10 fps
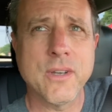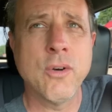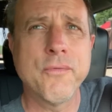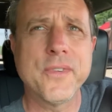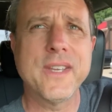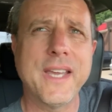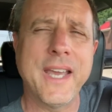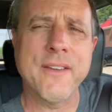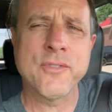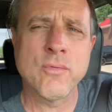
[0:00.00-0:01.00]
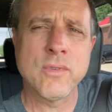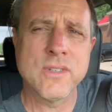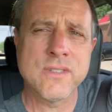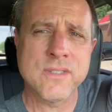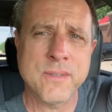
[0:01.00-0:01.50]
hopefully
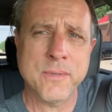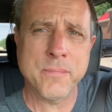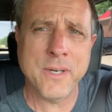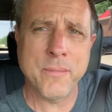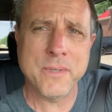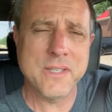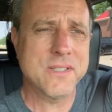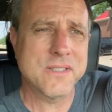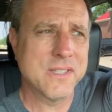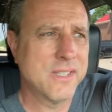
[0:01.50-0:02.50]
afterwards to some of the properties